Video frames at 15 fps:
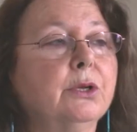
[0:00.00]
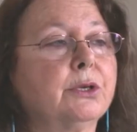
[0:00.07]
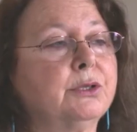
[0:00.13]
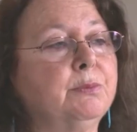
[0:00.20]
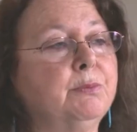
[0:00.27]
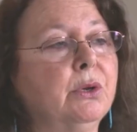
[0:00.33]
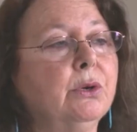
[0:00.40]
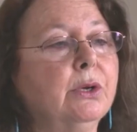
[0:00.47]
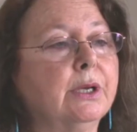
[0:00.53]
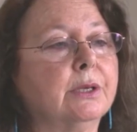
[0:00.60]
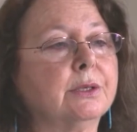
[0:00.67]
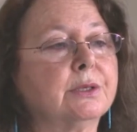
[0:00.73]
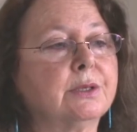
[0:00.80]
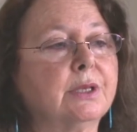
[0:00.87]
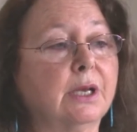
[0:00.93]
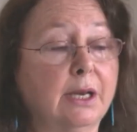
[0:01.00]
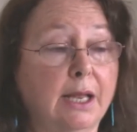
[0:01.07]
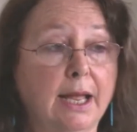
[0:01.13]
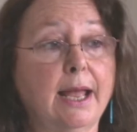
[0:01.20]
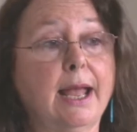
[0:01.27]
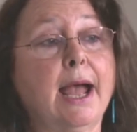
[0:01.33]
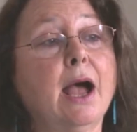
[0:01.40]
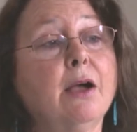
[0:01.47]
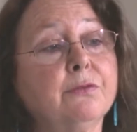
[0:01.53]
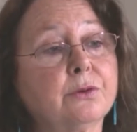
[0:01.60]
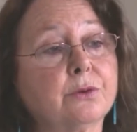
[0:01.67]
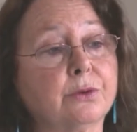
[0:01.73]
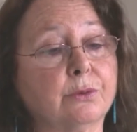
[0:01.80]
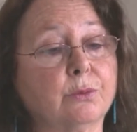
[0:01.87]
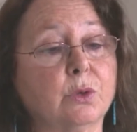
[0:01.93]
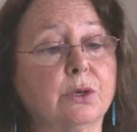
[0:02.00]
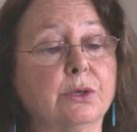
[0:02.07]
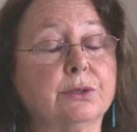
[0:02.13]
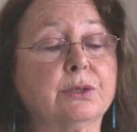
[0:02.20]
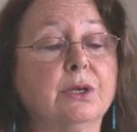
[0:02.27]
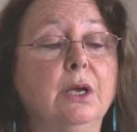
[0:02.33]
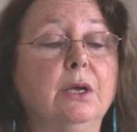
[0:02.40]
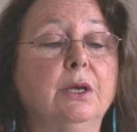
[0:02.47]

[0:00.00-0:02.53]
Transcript: experience that afterwards